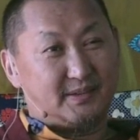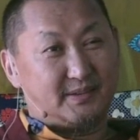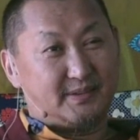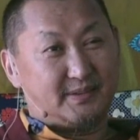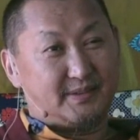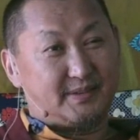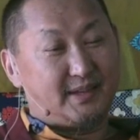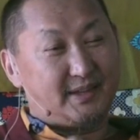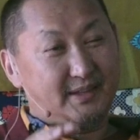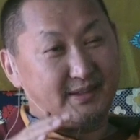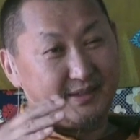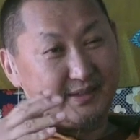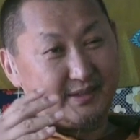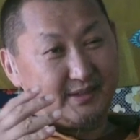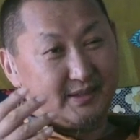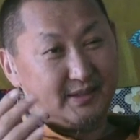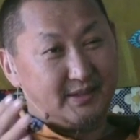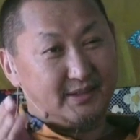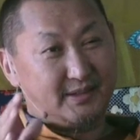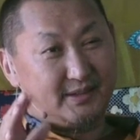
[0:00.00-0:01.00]
Then there,
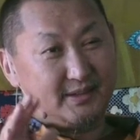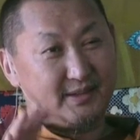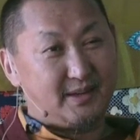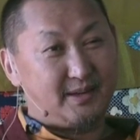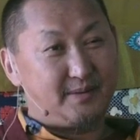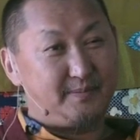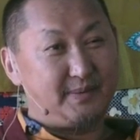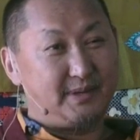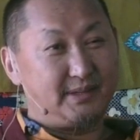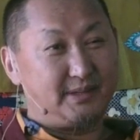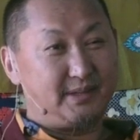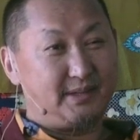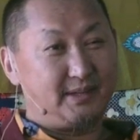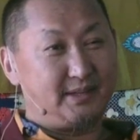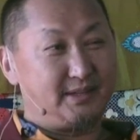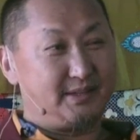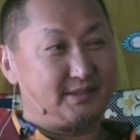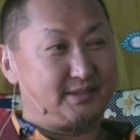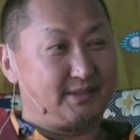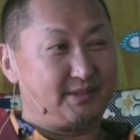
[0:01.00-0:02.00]
in the Dharma, there
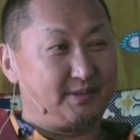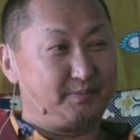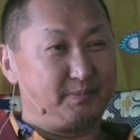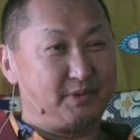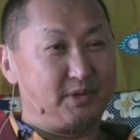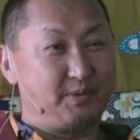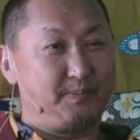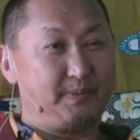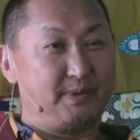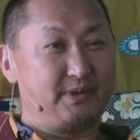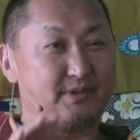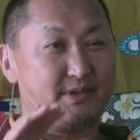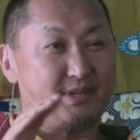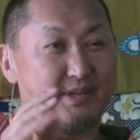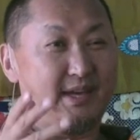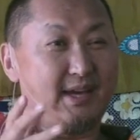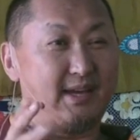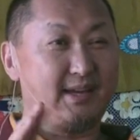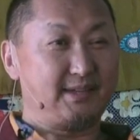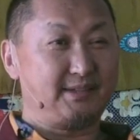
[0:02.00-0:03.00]
is the maybe
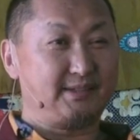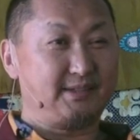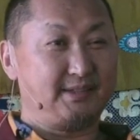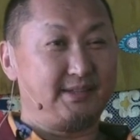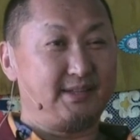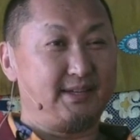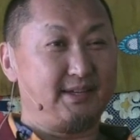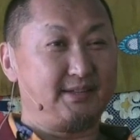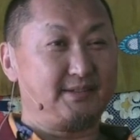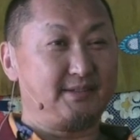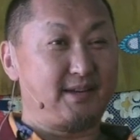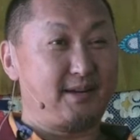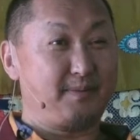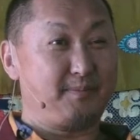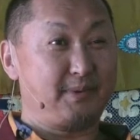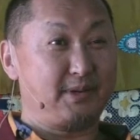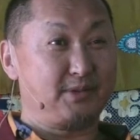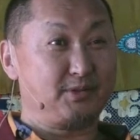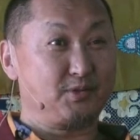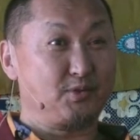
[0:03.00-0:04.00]
reality, there
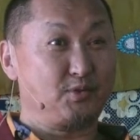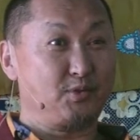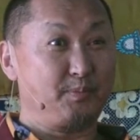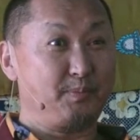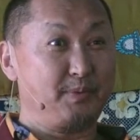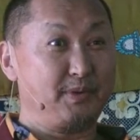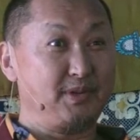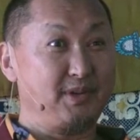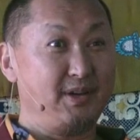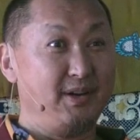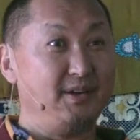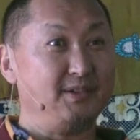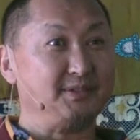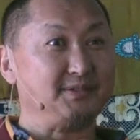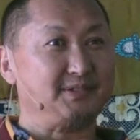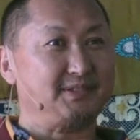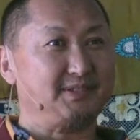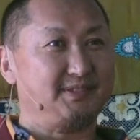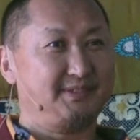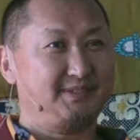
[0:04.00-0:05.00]
Dharmas go
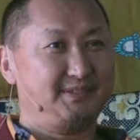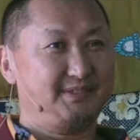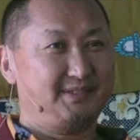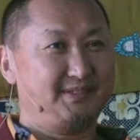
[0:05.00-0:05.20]
beyond.